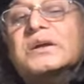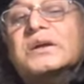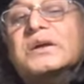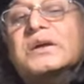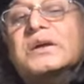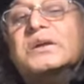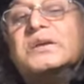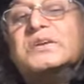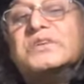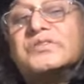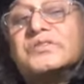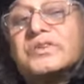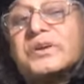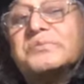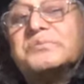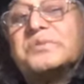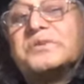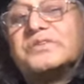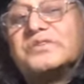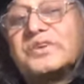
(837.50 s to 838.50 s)
in
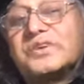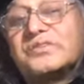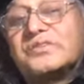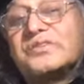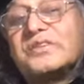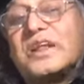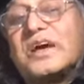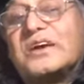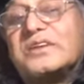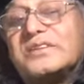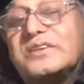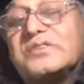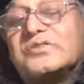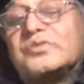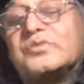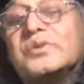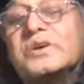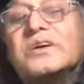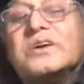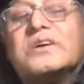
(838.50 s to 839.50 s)
December, just like
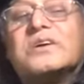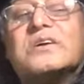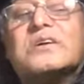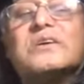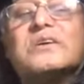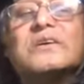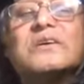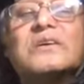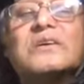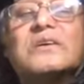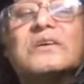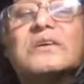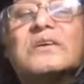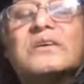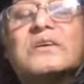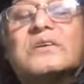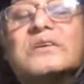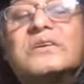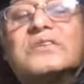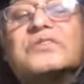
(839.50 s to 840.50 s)
this week,
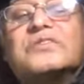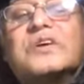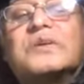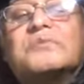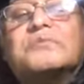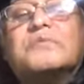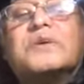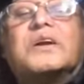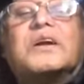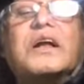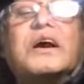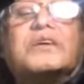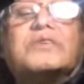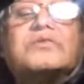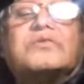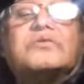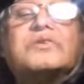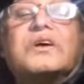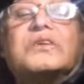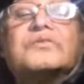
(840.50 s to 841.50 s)
December
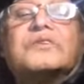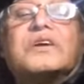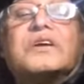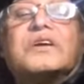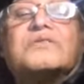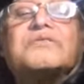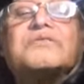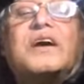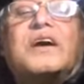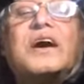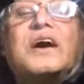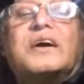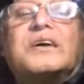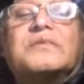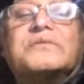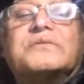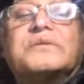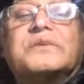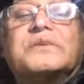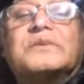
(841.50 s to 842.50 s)

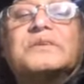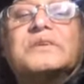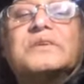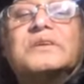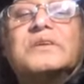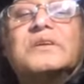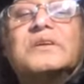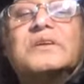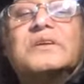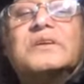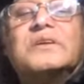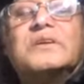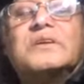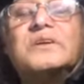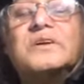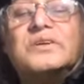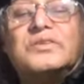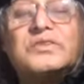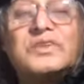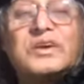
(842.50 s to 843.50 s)
2005. He